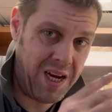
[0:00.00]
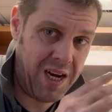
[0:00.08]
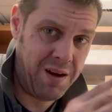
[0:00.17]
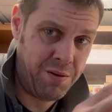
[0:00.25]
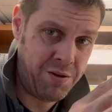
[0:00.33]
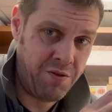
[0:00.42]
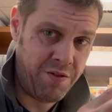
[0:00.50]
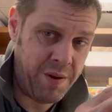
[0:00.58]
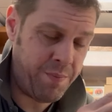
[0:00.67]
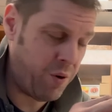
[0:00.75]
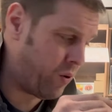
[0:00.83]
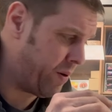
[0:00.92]
I want to do a really
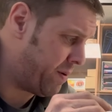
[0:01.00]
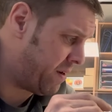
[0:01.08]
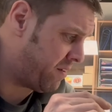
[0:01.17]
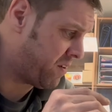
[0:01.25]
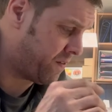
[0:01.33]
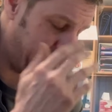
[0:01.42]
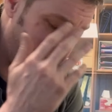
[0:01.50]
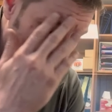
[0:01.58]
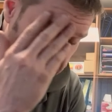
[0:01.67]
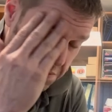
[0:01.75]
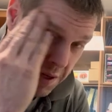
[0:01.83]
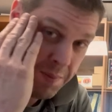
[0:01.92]
boring bit of stuff
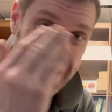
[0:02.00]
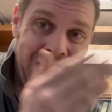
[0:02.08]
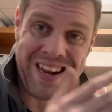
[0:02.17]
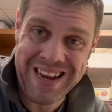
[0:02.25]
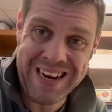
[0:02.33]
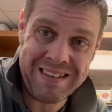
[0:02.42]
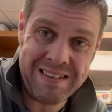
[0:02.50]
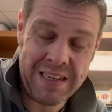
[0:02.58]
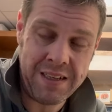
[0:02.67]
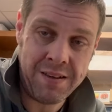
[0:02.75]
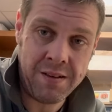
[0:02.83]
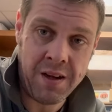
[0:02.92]
now about
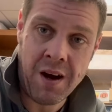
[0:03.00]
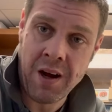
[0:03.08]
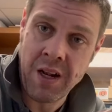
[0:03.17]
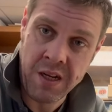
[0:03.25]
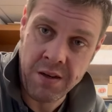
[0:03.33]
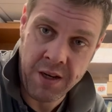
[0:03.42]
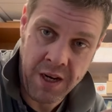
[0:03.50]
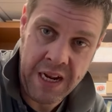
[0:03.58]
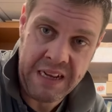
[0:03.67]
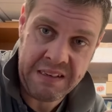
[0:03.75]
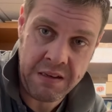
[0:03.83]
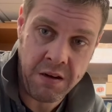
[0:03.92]
accounting that I learned a
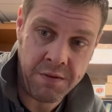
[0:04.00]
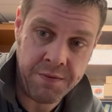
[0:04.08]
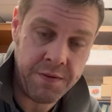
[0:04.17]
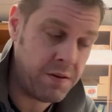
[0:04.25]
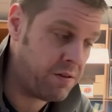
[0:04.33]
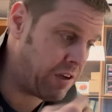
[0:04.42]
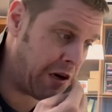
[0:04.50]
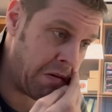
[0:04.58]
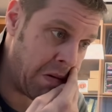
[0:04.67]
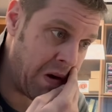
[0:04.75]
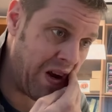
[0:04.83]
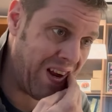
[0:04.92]
lesson of.
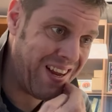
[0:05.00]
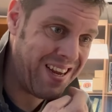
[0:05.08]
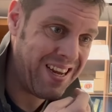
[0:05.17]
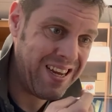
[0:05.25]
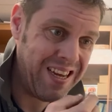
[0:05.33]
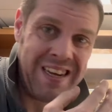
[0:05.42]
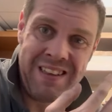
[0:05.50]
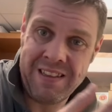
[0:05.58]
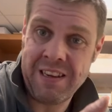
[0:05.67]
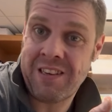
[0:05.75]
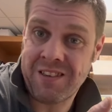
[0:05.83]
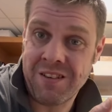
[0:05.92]
So,
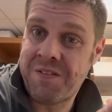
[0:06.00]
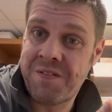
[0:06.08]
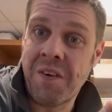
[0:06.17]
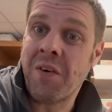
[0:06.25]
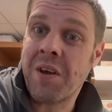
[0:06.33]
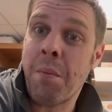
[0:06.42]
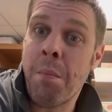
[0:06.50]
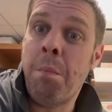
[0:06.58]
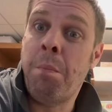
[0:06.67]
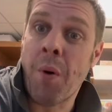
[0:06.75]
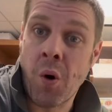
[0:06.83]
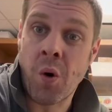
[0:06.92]
this is fucking
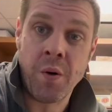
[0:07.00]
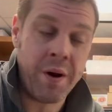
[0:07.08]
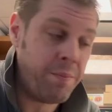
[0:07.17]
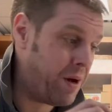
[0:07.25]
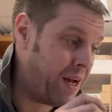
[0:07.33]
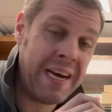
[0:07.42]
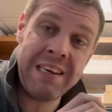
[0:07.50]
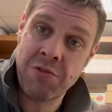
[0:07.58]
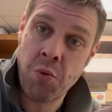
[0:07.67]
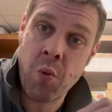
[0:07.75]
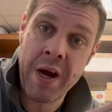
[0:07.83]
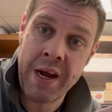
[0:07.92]
boring. But here's
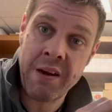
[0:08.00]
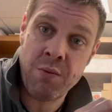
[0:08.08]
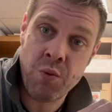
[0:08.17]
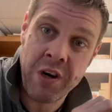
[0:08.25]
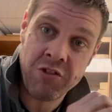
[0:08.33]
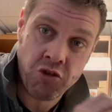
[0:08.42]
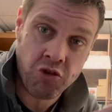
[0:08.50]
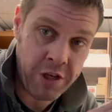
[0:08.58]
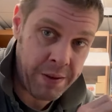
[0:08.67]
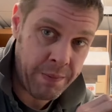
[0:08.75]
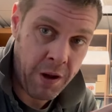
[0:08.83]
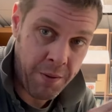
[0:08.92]
a way where I
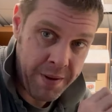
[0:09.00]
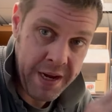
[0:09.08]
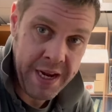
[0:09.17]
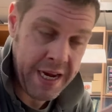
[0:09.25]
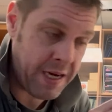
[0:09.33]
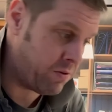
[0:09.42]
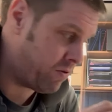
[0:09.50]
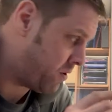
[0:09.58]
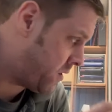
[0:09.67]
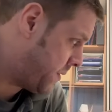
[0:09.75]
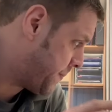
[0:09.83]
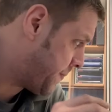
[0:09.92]
streamline my accounts,
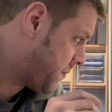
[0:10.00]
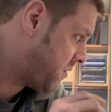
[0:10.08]
right?